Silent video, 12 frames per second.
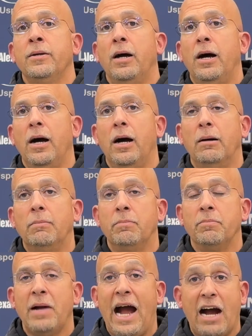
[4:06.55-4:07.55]

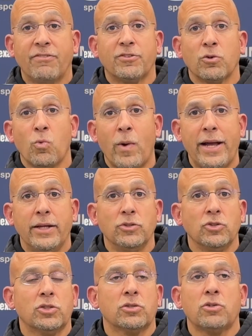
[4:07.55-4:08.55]
After
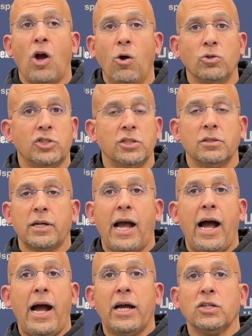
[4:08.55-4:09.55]
wins, coaching the
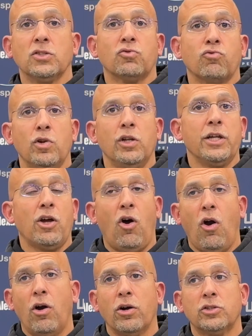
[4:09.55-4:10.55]
guys really
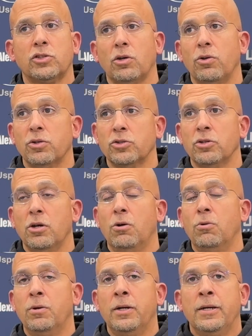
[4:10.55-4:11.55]
hard so there's
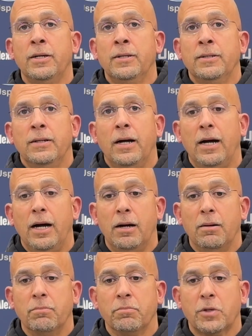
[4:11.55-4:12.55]
no
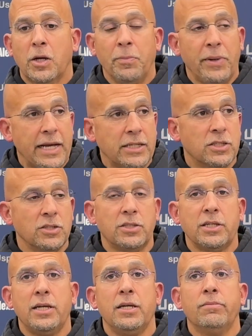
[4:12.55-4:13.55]

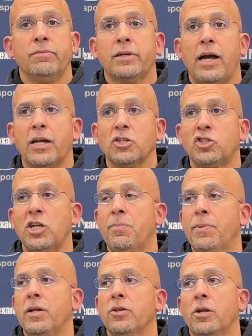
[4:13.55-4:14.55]
complacency kind of
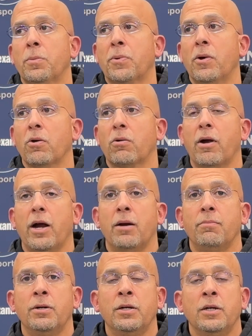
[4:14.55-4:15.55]
seeping into the program.